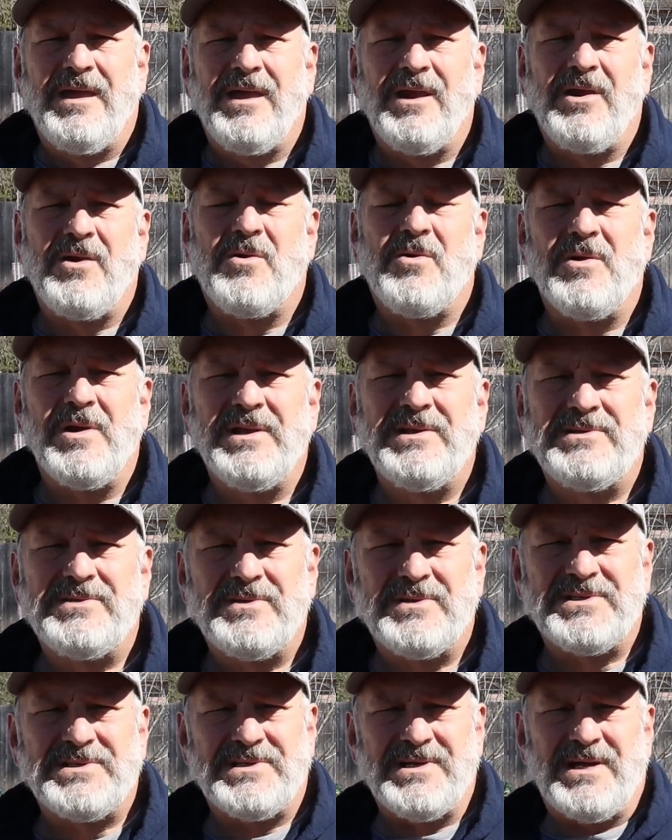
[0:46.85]
And according
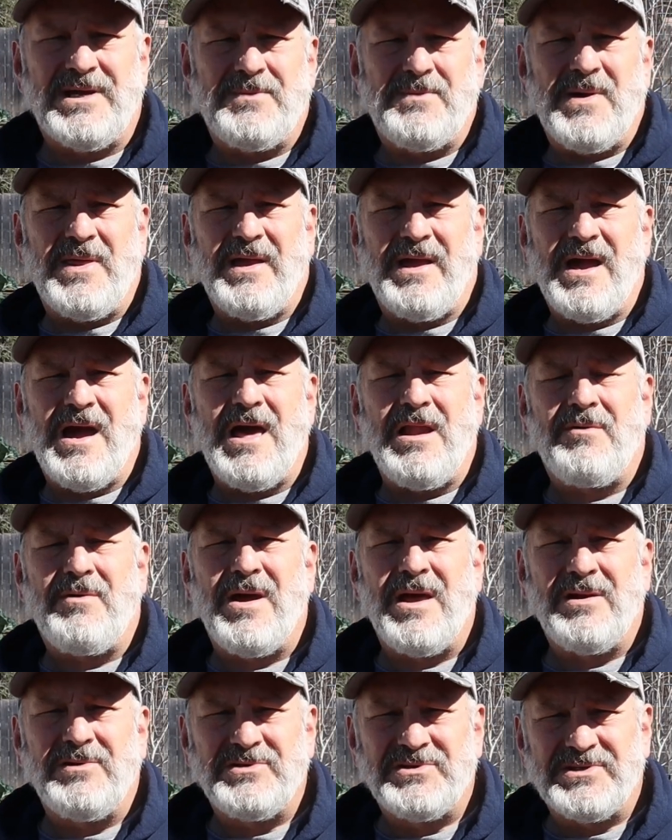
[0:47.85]
to a study by the
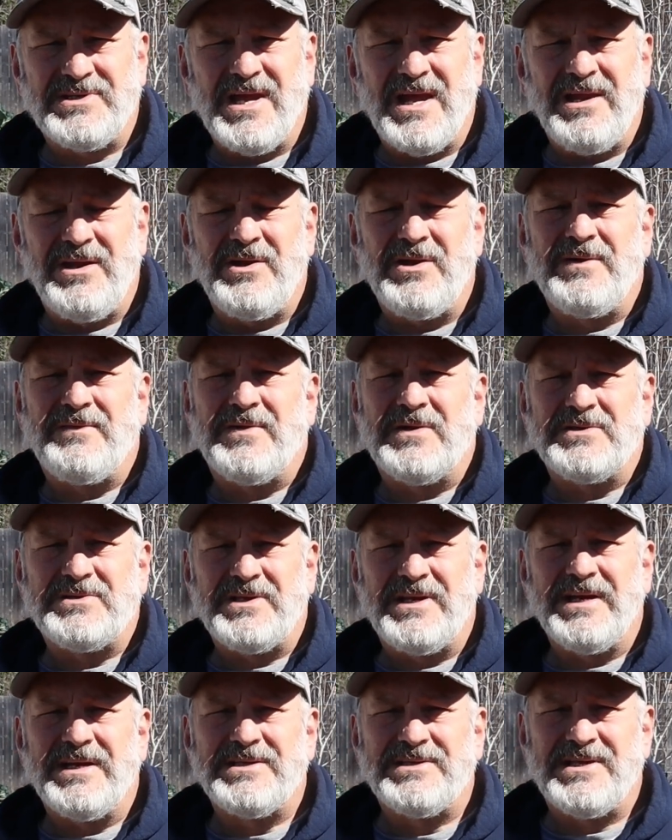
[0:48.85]
Colorado State
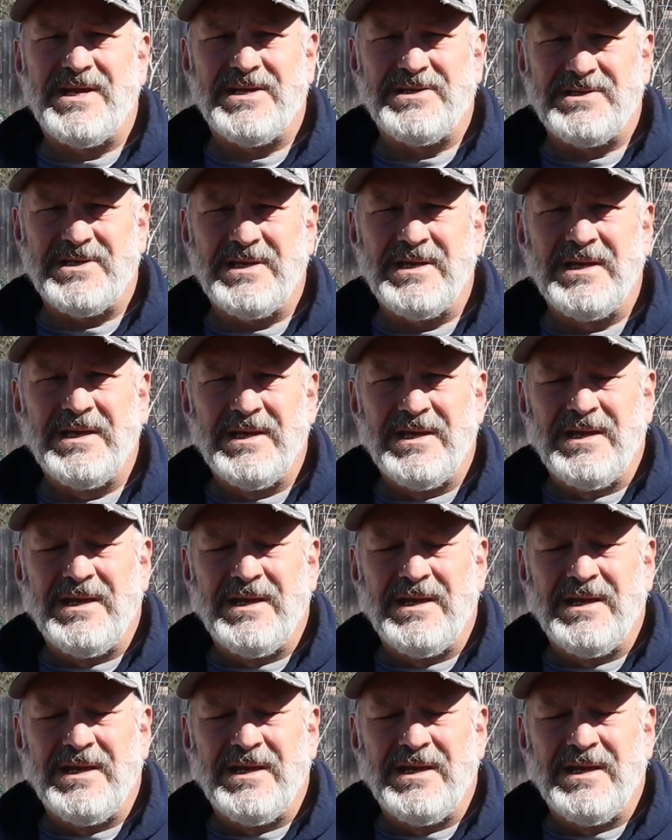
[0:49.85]
University Extension,